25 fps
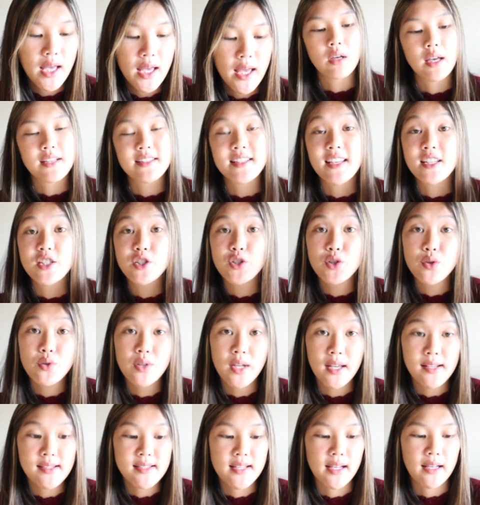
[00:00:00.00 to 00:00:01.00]
I stayed 2
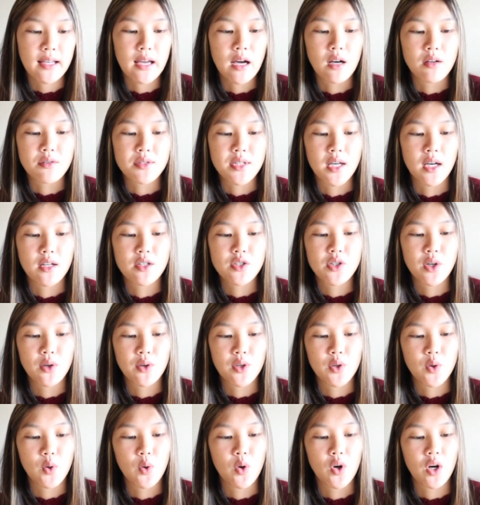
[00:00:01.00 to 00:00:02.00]
nights at Kaosan
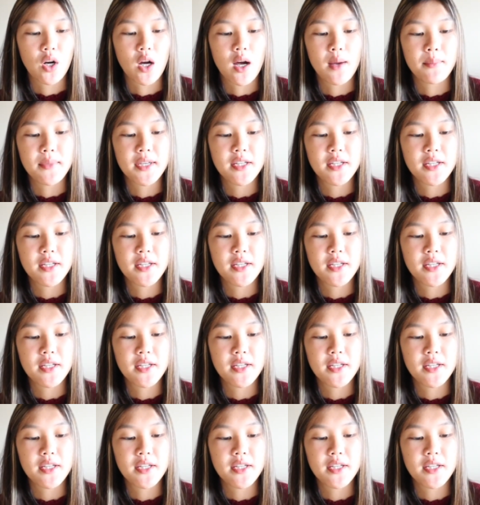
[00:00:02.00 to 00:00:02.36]
Tokyo Origami.